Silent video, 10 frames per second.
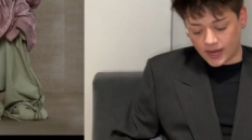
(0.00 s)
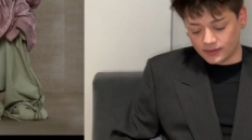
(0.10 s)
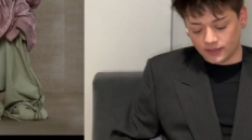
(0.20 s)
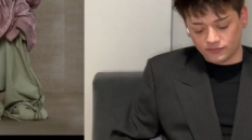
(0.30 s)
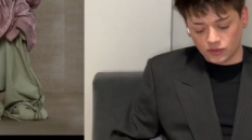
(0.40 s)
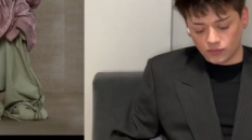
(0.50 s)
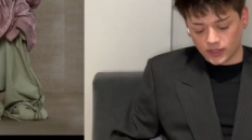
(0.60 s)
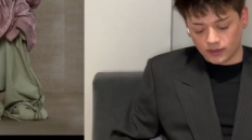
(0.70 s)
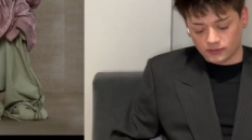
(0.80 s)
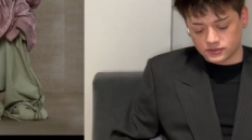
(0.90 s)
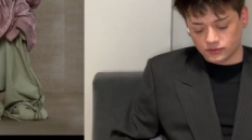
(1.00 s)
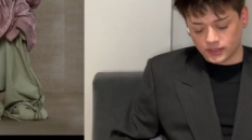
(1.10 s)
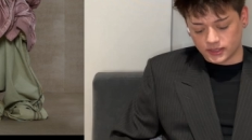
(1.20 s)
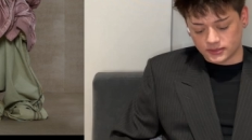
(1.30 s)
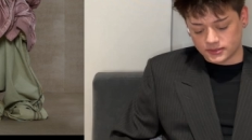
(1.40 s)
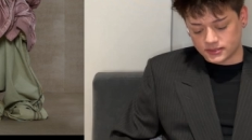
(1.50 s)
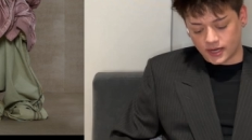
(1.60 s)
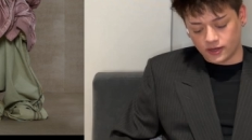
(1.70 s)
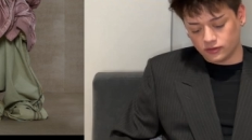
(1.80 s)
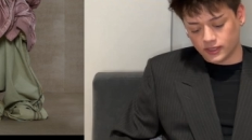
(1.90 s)
I love the way also that it's
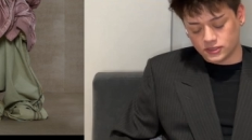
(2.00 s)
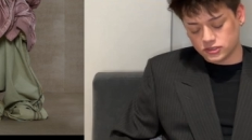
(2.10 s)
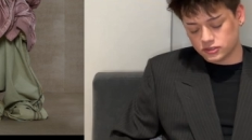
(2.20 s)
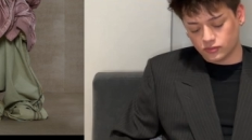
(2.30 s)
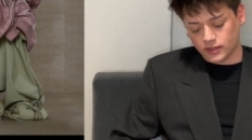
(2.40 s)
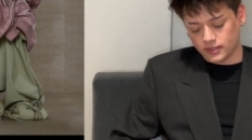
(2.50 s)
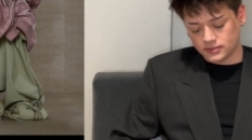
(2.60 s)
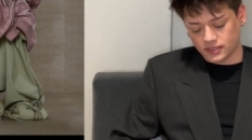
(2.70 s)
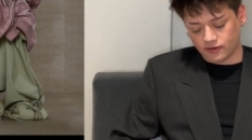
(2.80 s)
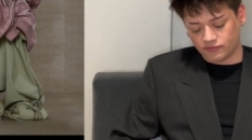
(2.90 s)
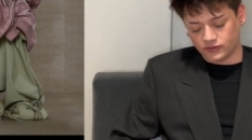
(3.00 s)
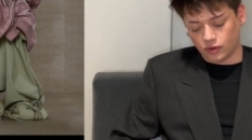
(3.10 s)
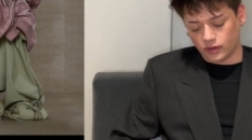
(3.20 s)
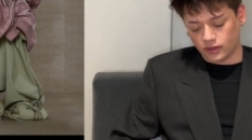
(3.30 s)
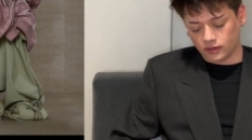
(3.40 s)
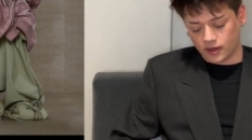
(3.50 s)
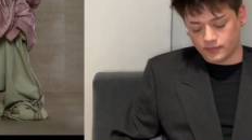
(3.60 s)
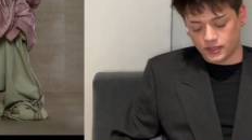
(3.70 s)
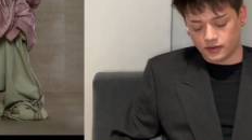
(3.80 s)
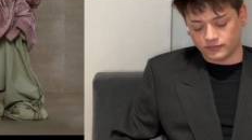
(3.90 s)
styled, like just the way that it's like floating. I
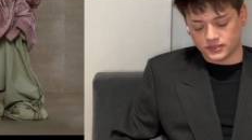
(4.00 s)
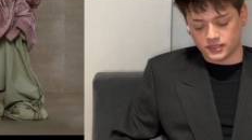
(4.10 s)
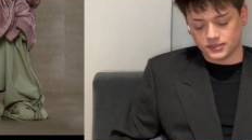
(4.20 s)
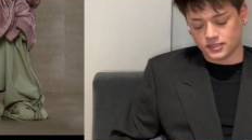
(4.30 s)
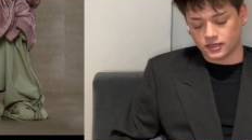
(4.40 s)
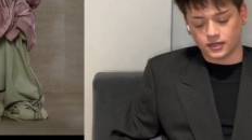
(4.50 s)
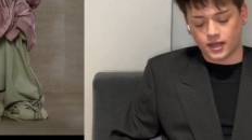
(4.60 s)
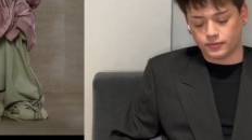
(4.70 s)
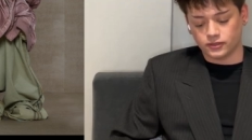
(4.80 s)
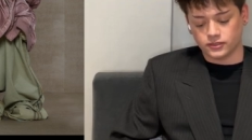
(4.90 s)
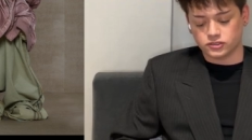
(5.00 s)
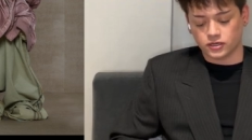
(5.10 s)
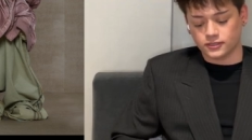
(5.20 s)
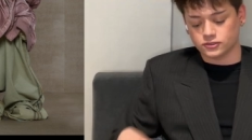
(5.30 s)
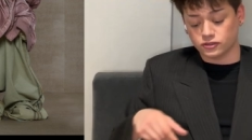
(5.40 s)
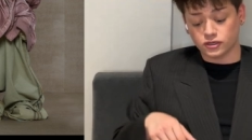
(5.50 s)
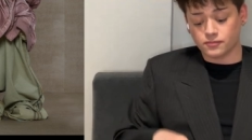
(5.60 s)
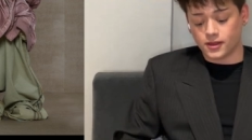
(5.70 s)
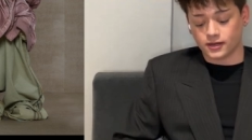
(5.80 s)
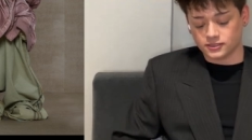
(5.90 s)
mean, obviously that's not gonna happen unless your hands are in your
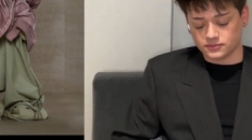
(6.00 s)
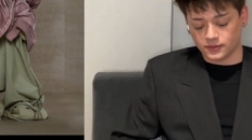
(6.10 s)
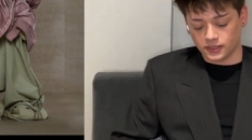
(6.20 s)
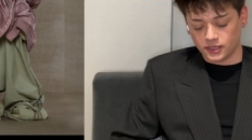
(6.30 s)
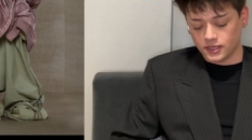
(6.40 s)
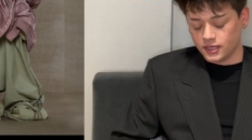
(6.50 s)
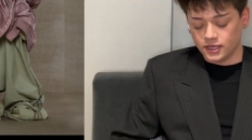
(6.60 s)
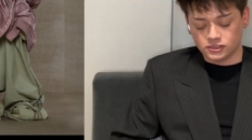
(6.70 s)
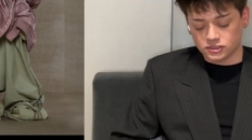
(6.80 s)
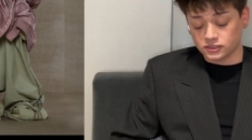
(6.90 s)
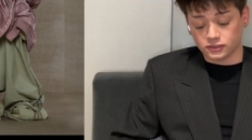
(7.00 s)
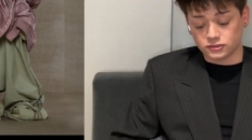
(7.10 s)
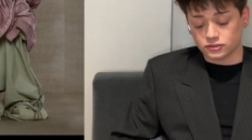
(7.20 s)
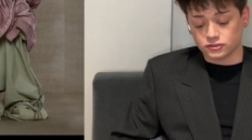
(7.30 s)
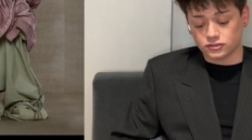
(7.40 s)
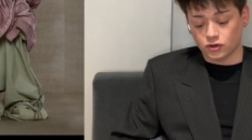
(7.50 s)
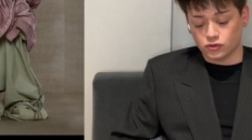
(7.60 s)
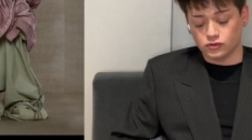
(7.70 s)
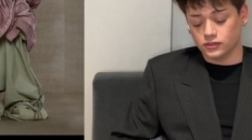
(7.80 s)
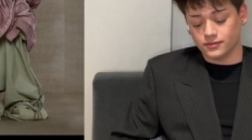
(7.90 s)
pockets, but it just looks so
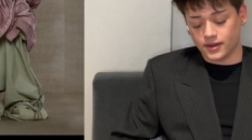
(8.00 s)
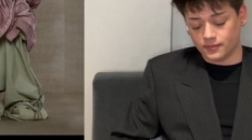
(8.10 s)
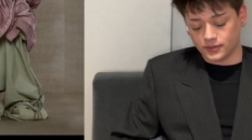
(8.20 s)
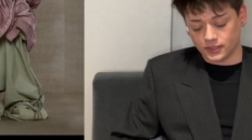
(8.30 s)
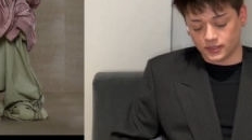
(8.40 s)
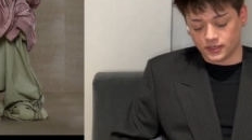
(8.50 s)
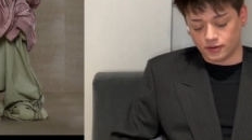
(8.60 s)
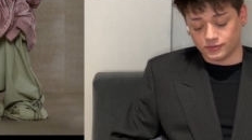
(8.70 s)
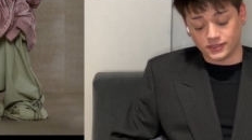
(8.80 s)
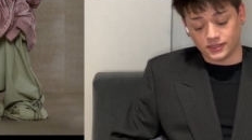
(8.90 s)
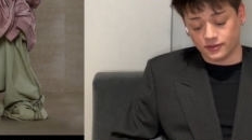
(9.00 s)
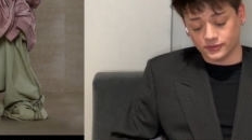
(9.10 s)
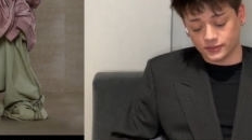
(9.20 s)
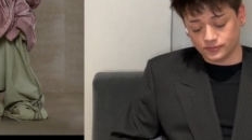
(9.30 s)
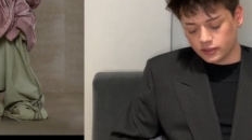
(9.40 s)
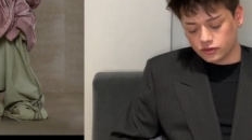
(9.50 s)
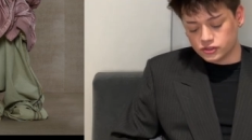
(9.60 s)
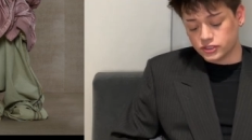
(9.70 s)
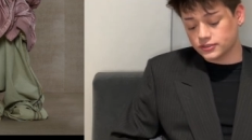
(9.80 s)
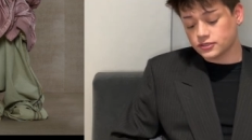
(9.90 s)
cool in my opinion. I really love it. Here the
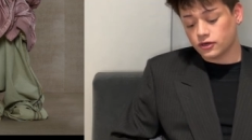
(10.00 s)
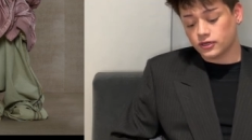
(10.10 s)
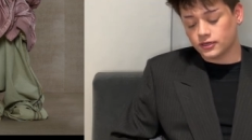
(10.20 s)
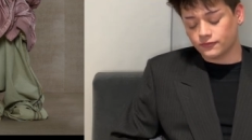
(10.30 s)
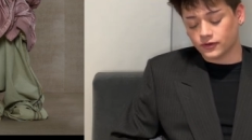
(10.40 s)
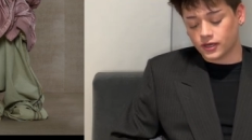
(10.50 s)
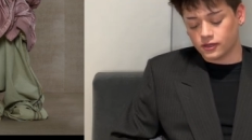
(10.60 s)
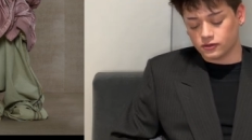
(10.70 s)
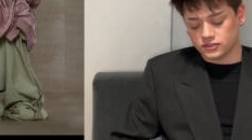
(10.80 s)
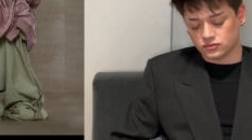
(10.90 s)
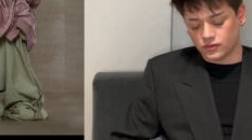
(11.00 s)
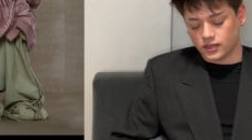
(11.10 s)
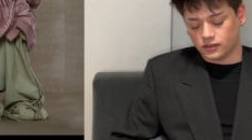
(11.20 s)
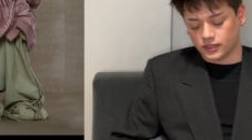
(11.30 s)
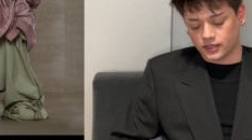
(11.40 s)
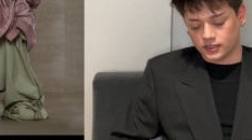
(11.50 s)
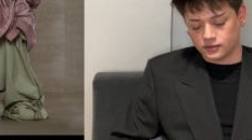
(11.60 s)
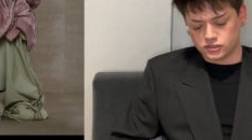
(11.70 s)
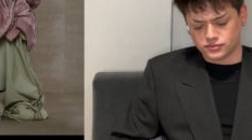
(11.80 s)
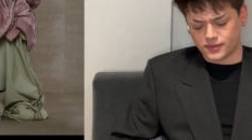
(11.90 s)
jeans are in a different color as well. It kind of
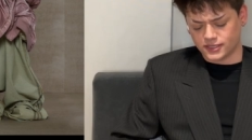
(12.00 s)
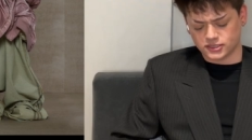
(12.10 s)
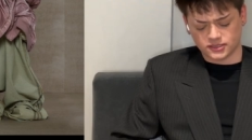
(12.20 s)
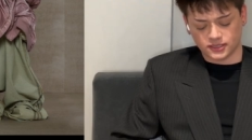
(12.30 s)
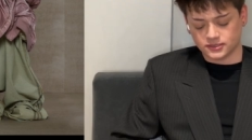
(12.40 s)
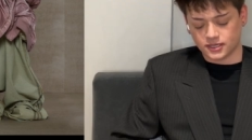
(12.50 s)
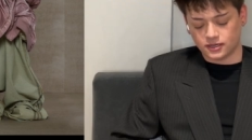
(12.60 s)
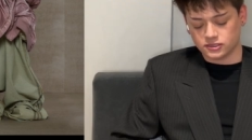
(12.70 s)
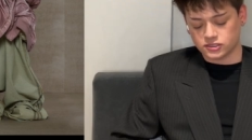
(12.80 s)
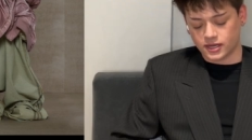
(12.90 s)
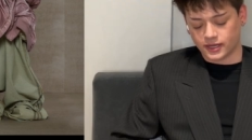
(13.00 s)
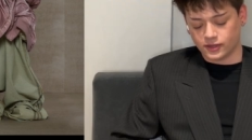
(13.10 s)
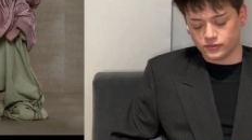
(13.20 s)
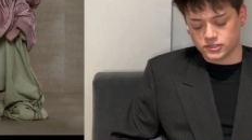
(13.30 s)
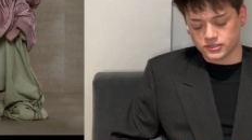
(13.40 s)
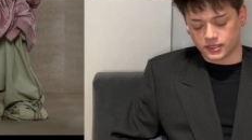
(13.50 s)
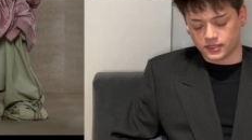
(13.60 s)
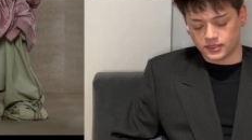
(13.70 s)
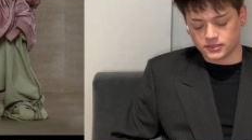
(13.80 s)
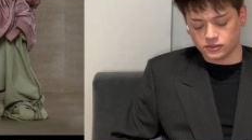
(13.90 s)
just matches the inside of the jacket, which is like a
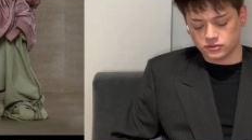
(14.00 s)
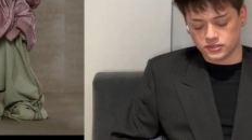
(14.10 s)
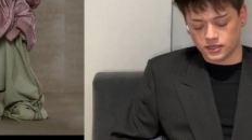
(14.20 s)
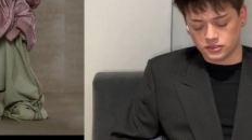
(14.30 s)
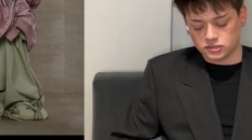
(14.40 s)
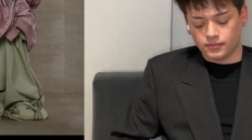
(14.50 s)
nice little touch.